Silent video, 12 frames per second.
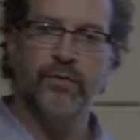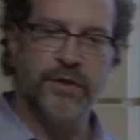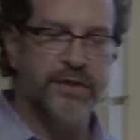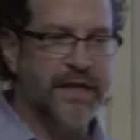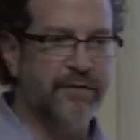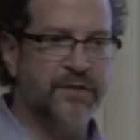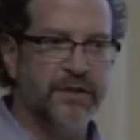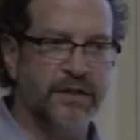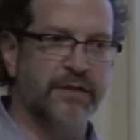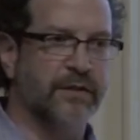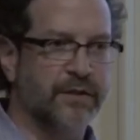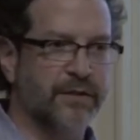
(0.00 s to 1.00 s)
which is
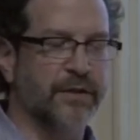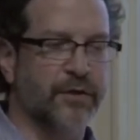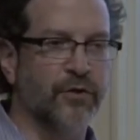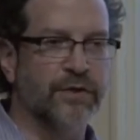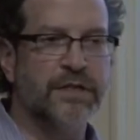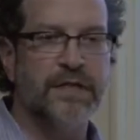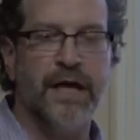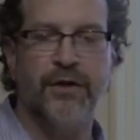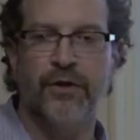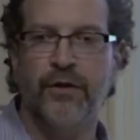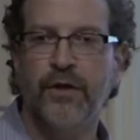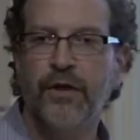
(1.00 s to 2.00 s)
obviously the gold
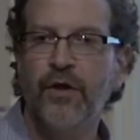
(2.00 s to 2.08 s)
standard.